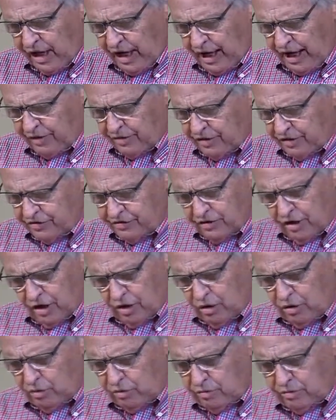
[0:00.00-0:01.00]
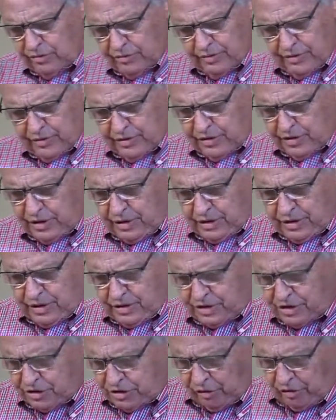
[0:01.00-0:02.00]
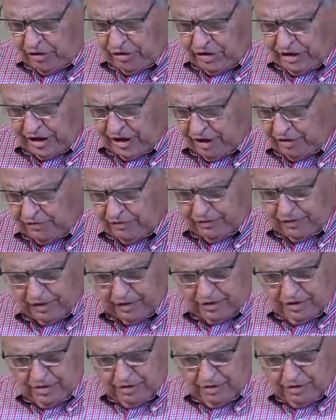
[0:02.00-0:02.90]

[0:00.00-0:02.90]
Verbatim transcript: And there's no shortening of the